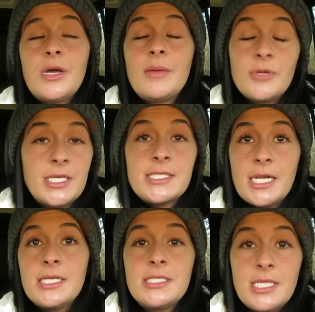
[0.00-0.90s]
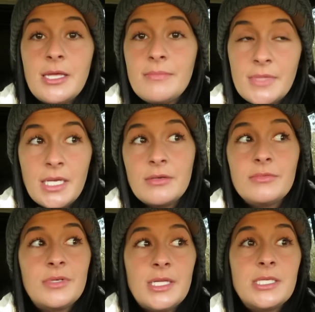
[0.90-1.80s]
I'm really excited to see them, like
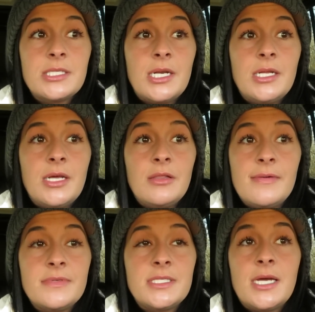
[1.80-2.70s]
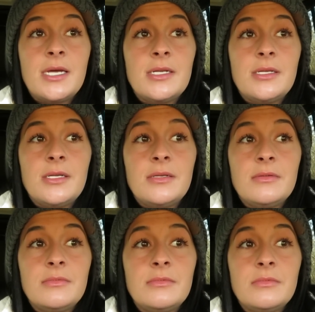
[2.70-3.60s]
really excited. I love his dad, and